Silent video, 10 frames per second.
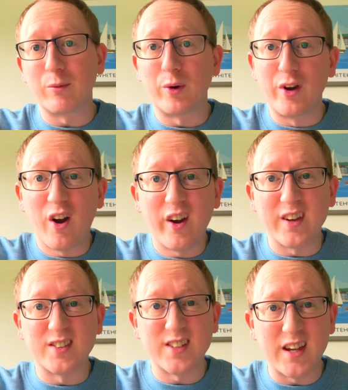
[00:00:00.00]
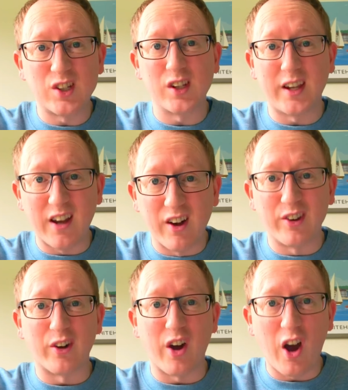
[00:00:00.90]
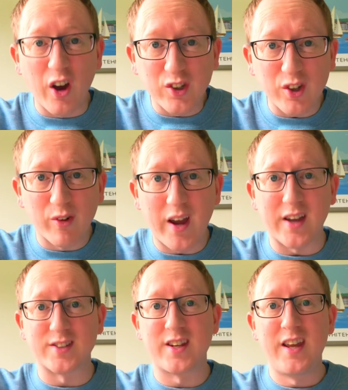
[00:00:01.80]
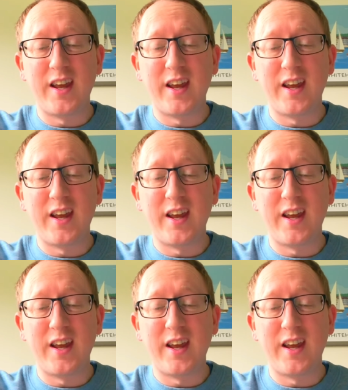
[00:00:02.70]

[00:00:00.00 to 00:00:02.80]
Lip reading: We're now essentially under house arrest,